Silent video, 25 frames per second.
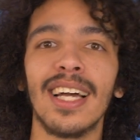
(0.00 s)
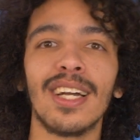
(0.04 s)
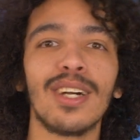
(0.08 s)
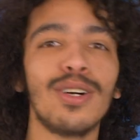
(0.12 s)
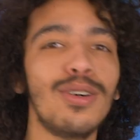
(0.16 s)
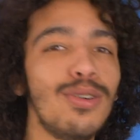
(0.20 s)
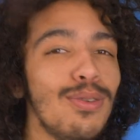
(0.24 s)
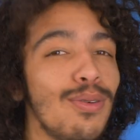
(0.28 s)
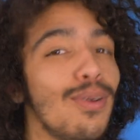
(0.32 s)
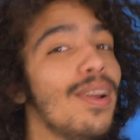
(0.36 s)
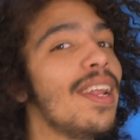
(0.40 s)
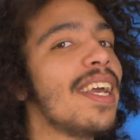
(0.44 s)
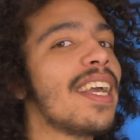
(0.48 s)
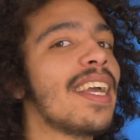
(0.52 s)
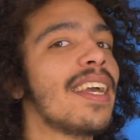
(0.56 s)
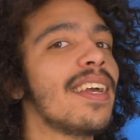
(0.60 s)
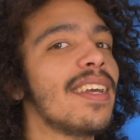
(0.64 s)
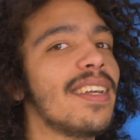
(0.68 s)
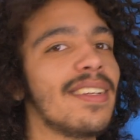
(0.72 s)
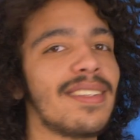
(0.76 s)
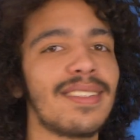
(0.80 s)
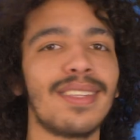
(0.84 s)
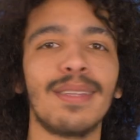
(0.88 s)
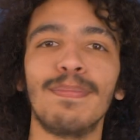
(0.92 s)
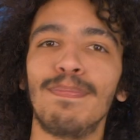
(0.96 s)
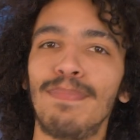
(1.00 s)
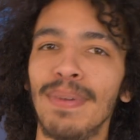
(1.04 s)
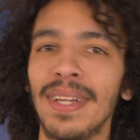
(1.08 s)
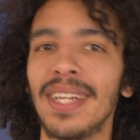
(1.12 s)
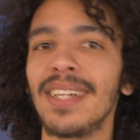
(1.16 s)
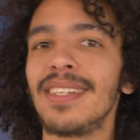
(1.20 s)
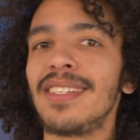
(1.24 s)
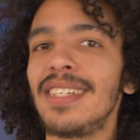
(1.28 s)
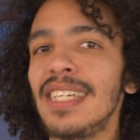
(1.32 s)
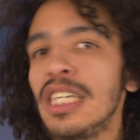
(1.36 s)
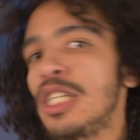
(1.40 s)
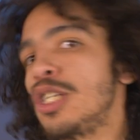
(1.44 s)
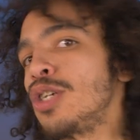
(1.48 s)
cooling is the
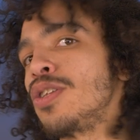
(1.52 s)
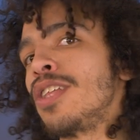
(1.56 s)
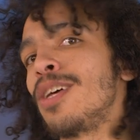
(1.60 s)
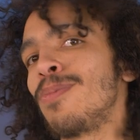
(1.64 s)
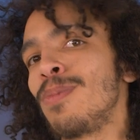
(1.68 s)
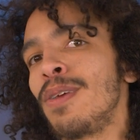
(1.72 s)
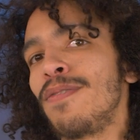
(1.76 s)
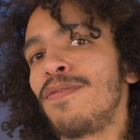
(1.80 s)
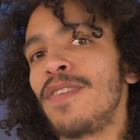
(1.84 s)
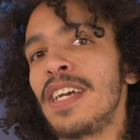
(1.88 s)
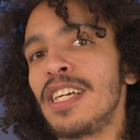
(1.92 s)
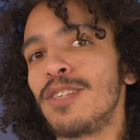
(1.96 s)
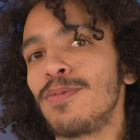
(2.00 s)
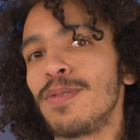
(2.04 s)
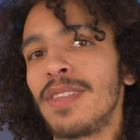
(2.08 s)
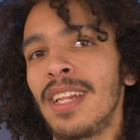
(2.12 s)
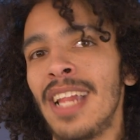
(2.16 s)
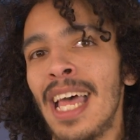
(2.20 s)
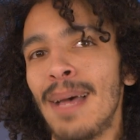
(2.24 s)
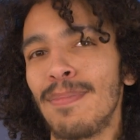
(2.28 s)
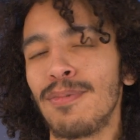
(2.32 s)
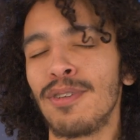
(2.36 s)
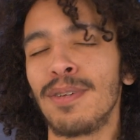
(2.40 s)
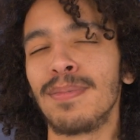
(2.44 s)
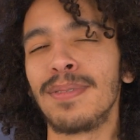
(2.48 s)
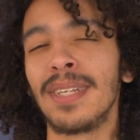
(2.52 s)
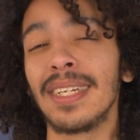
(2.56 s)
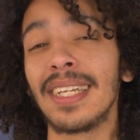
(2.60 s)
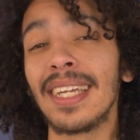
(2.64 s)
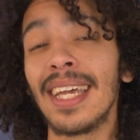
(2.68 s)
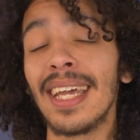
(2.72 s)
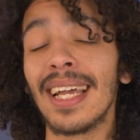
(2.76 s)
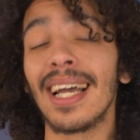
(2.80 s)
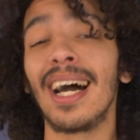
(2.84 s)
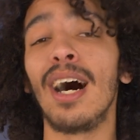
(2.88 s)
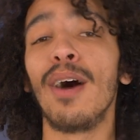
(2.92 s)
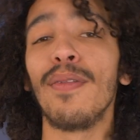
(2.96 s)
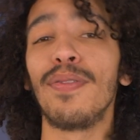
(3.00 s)
biggest issue that we face with laptops that
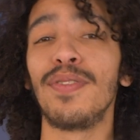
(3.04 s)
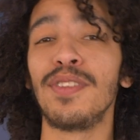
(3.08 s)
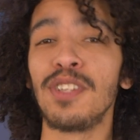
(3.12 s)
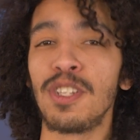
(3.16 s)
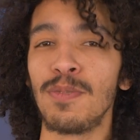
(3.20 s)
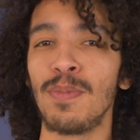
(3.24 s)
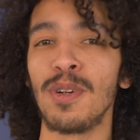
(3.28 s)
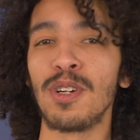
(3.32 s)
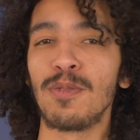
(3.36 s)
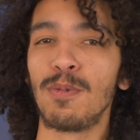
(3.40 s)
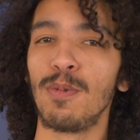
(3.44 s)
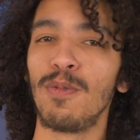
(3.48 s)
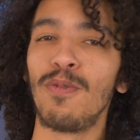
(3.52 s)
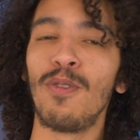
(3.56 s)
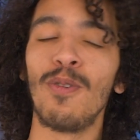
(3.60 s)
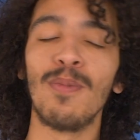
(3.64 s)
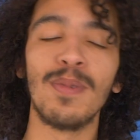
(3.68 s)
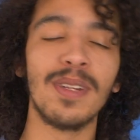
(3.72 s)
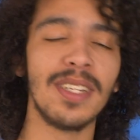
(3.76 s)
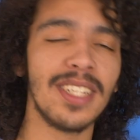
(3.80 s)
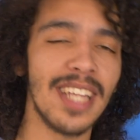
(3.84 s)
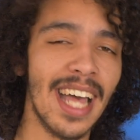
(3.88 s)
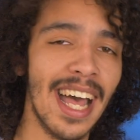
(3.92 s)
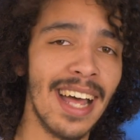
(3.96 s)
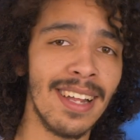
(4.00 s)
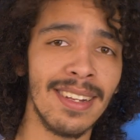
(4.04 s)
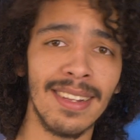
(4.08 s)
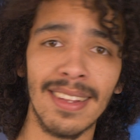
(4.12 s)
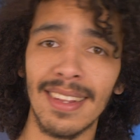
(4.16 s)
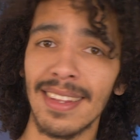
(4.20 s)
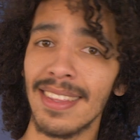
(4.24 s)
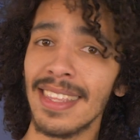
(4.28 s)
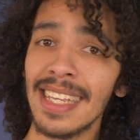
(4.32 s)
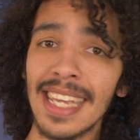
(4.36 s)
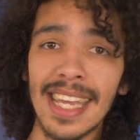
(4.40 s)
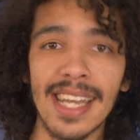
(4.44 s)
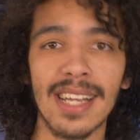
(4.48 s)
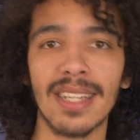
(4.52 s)
kick out this much performance,
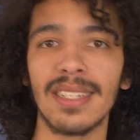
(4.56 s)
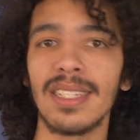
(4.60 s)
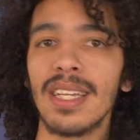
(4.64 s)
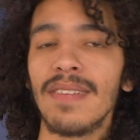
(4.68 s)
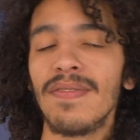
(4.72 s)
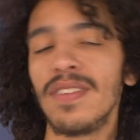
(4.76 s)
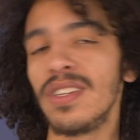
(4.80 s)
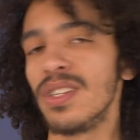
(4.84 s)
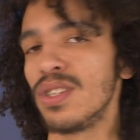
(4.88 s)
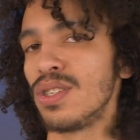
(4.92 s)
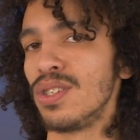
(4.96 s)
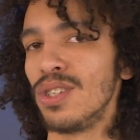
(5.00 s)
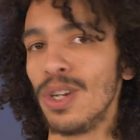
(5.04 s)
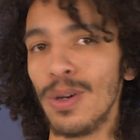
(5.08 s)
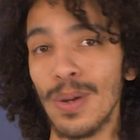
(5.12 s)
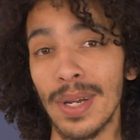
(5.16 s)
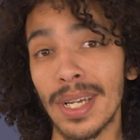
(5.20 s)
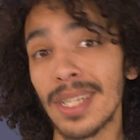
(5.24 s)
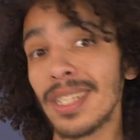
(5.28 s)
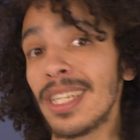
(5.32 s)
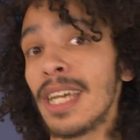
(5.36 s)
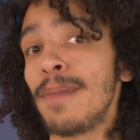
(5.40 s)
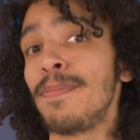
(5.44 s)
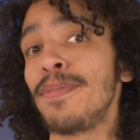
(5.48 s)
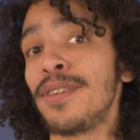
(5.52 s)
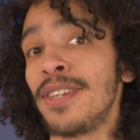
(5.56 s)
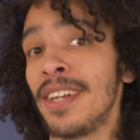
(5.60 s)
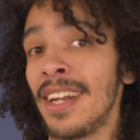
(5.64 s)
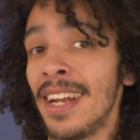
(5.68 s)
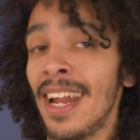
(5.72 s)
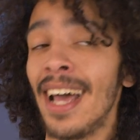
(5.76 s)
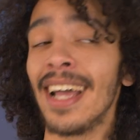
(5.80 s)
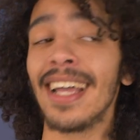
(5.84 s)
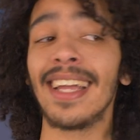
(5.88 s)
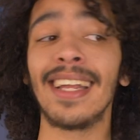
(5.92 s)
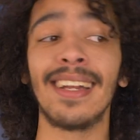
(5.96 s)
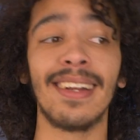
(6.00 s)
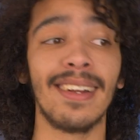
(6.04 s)
and the X7 is no exception, and
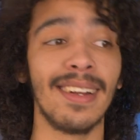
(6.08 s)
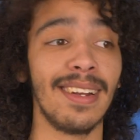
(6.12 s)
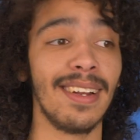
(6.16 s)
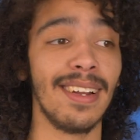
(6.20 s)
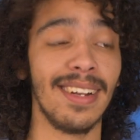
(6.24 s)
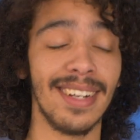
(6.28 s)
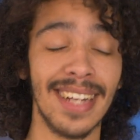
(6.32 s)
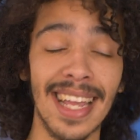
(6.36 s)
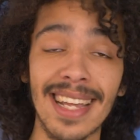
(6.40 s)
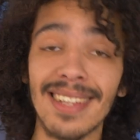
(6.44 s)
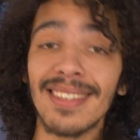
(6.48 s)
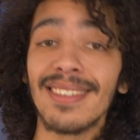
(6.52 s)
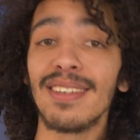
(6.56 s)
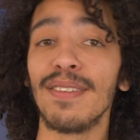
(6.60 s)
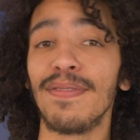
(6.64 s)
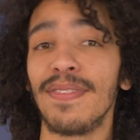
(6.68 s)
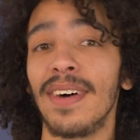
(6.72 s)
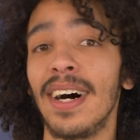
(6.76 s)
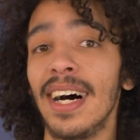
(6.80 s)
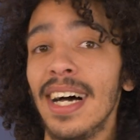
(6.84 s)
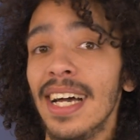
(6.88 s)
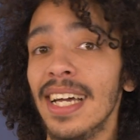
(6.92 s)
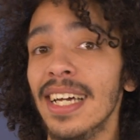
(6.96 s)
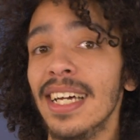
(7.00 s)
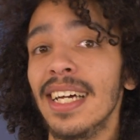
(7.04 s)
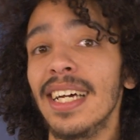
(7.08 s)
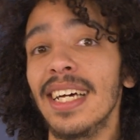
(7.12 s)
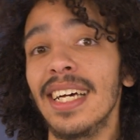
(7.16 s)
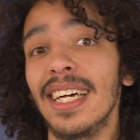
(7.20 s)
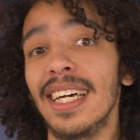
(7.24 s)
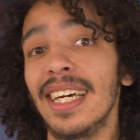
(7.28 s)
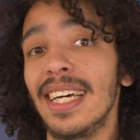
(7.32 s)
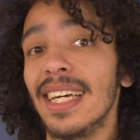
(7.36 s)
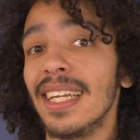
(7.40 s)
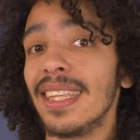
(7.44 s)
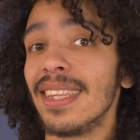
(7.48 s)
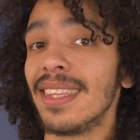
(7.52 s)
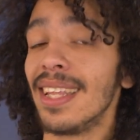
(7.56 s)
I can testify
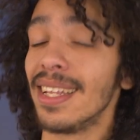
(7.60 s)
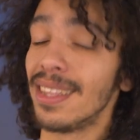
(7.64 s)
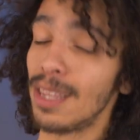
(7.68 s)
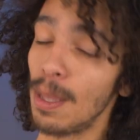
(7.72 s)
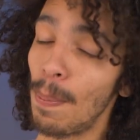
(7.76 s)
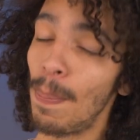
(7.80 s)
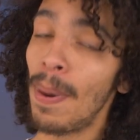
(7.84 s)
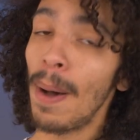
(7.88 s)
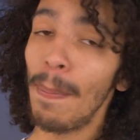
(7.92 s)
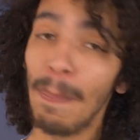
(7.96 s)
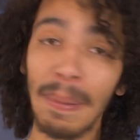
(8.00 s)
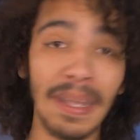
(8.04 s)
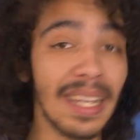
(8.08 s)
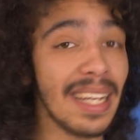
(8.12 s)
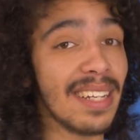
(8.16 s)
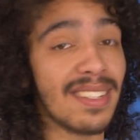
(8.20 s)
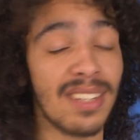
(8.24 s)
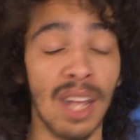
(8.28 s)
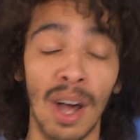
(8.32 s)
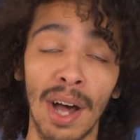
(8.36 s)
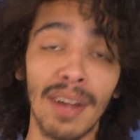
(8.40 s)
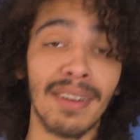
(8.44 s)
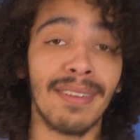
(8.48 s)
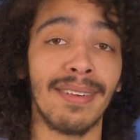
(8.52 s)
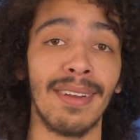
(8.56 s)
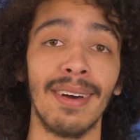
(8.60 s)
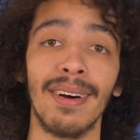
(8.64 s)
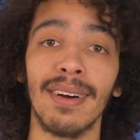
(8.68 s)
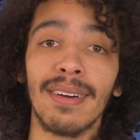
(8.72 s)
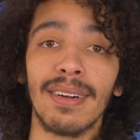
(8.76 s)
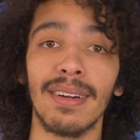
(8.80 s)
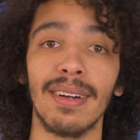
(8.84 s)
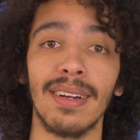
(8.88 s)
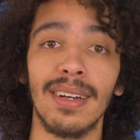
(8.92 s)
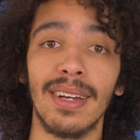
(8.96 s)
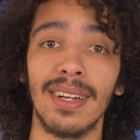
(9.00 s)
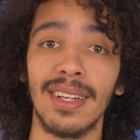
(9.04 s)
that the puppy gets hot, dog.